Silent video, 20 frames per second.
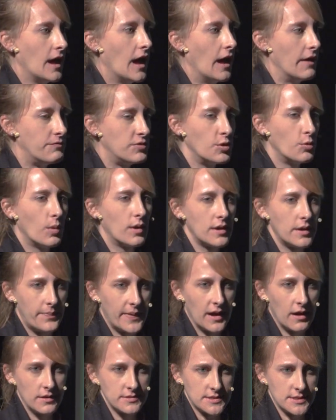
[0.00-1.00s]
If you want a
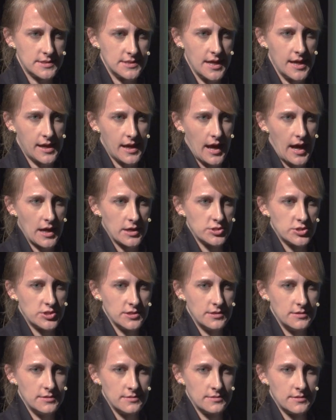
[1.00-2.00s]
parent to take
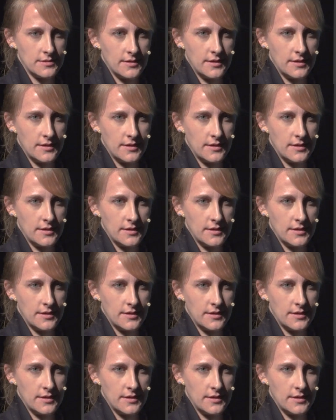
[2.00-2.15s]
action,